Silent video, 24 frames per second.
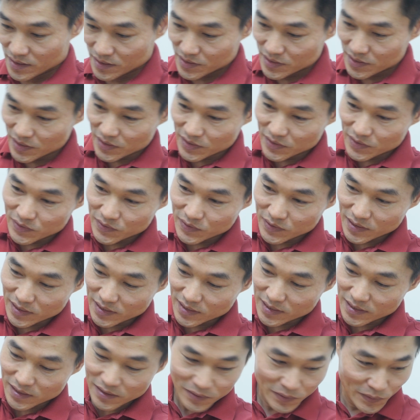So
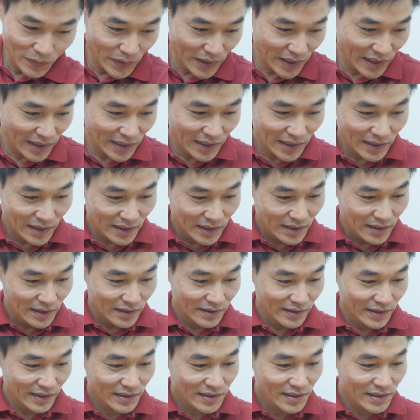
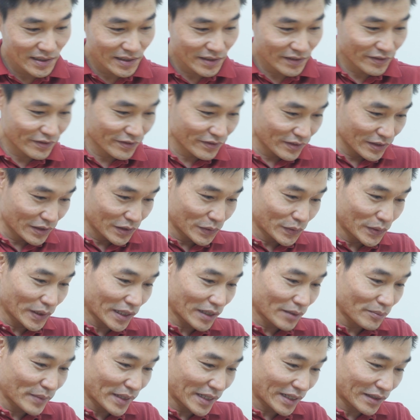this is a
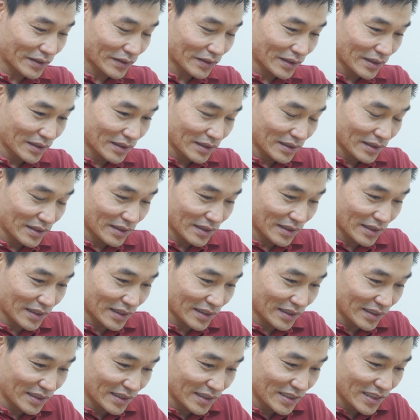quick mount
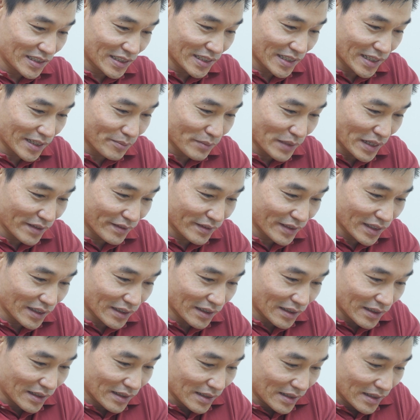on the DJI Mavic
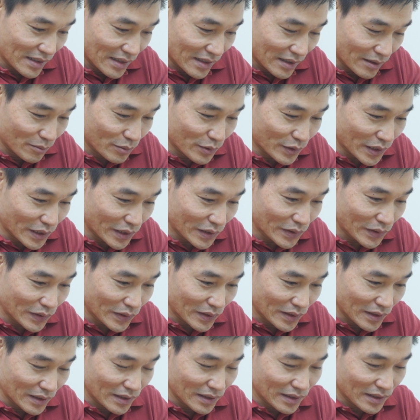Pro.
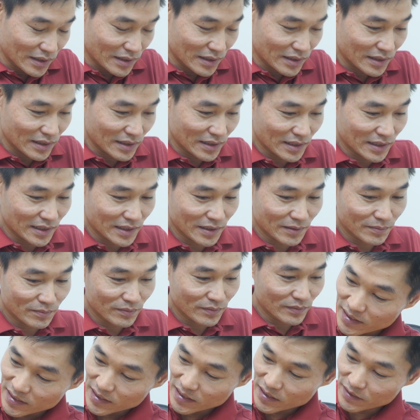
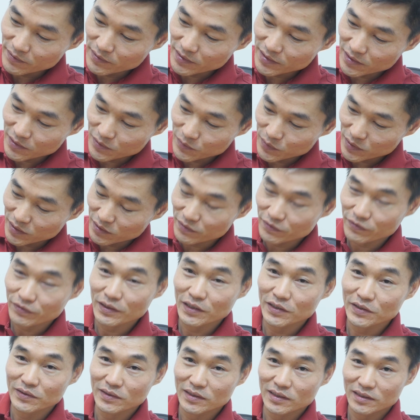even though we've
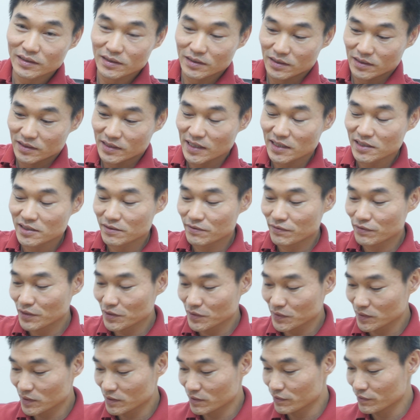flown it,
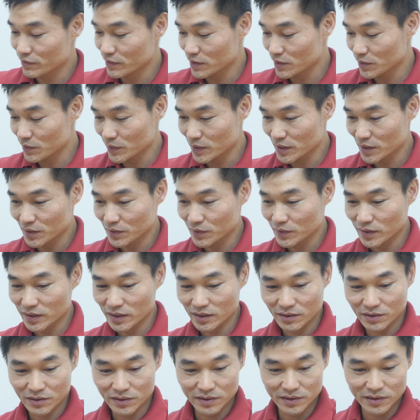flown it very well,
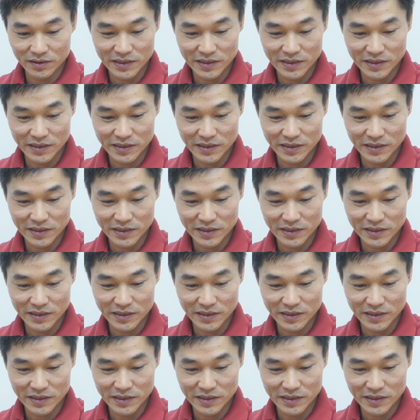it's